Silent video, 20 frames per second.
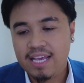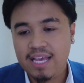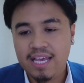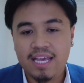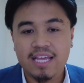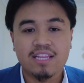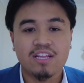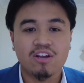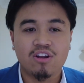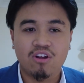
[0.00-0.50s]

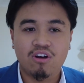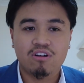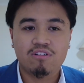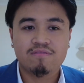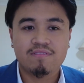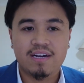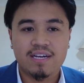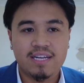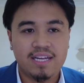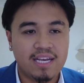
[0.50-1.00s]
in the long
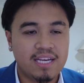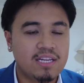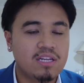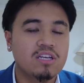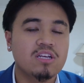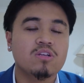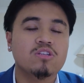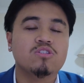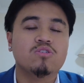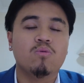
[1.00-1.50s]
run, it
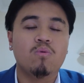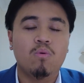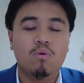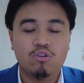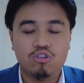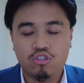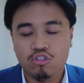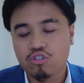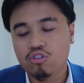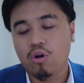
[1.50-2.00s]
is
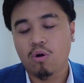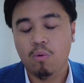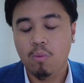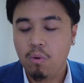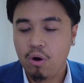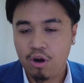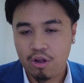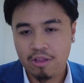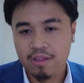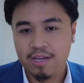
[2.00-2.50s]
so
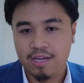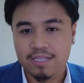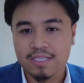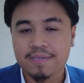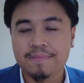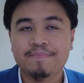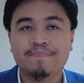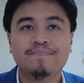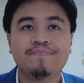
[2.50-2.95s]
worth it.